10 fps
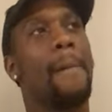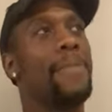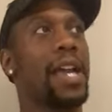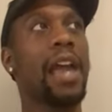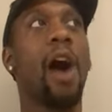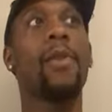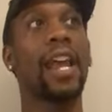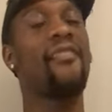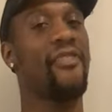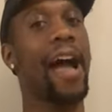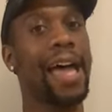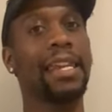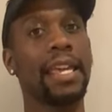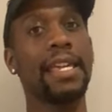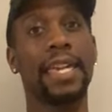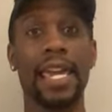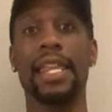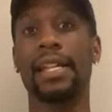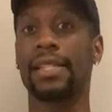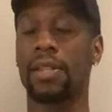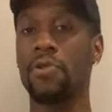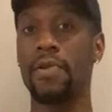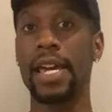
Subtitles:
But y'all, when I finally get into